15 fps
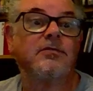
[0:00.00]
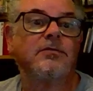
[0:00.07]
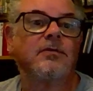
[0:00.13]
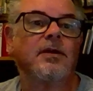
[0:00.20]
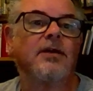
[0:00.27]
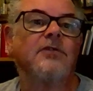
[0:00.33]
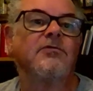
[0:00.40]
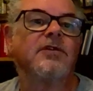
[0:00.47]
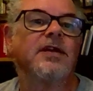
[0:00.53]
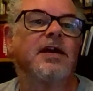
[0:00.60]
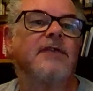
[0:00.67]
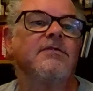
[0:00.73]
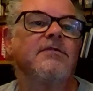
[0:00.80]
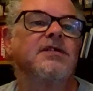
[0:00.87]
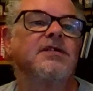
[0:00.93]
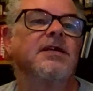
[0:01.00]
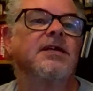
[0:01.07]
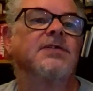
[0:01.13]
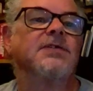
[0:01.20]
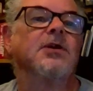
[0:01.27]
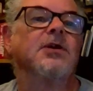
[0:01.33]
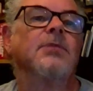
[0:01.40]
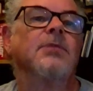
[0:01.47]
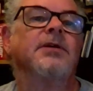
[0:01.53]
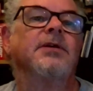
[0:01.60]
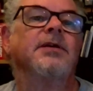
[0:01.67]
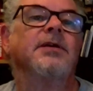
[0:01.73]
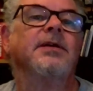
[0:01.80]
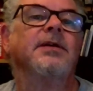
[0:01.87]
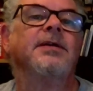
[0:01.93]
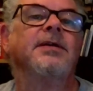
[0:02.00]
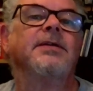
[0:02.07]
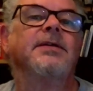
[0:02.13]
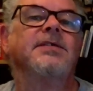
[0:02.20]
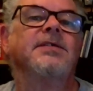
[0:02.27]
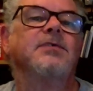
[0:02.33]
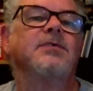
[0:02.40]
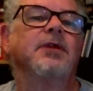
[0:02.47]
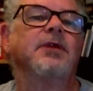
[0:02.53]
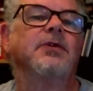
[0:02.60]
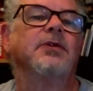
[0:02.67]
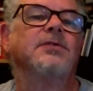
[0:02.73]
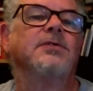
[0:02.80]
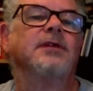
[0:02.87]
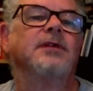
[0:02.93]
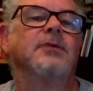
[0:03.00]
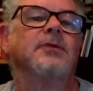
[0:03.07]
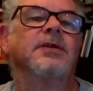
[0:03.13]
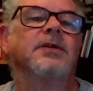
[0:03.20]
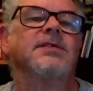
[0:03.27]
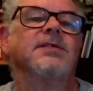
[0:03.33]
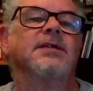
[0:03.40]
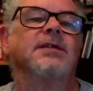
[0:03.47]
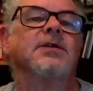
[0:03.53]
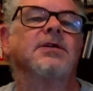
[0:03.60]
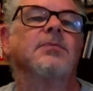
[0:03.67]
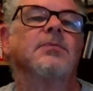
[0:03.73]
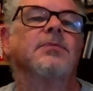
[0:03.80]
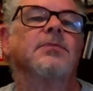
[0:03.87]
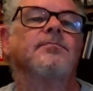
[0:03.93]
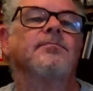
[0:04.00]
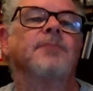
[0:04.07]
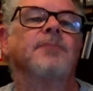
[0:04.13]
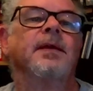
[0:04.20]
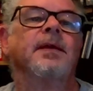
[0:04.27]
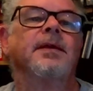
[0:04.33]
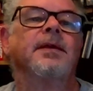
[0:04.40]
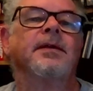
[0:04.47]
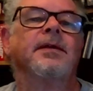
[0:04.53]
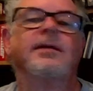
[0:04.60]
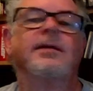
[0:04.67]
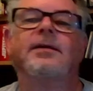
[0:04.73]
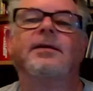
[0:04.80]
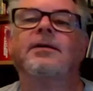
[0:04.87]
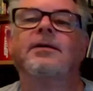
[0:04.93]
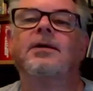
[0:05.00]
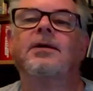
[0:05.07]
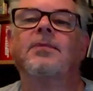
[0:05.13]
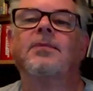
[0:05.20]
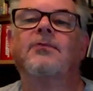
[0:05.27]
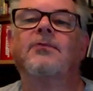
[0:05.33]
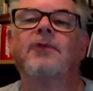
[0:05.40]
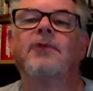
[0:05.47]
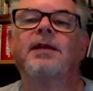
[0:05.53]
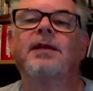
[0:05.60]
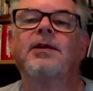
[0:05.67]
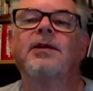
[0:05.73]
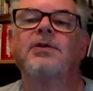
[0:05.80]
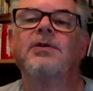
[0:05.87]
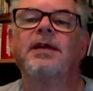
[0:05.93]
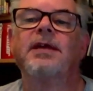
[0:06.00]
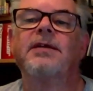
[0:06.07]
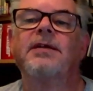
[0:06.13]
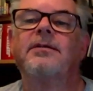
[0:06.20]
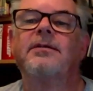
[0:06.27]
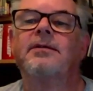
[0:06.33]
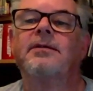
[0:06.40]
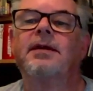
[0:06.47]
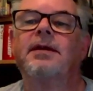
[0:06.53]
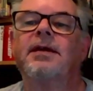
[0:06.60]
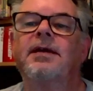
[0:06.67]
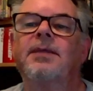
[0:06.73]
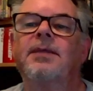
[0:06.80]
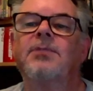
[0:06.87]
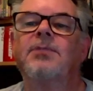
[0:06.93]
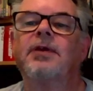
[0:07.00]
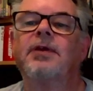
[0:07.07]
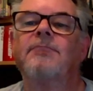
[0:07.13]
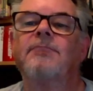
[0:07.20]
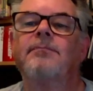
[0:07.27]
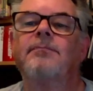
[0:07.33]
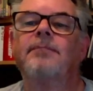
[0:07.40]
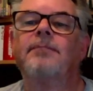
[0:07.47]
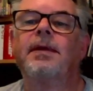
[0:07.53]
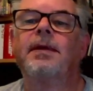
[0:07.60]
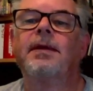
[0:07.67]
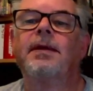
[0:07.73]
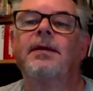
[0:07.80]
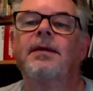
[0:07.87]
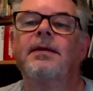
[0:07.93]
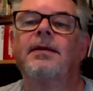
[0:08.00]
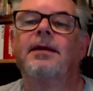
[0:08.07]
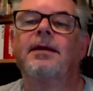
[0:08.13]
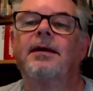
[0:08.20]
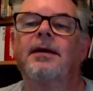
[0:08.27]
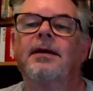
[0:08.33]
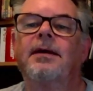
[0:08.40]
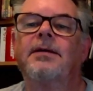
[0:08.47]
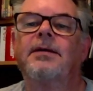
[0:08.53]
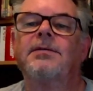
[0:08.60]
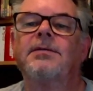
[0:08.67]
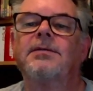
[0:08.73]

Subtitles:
already have it set up. This is what it looks like when it's set up. If we load in a plugin, and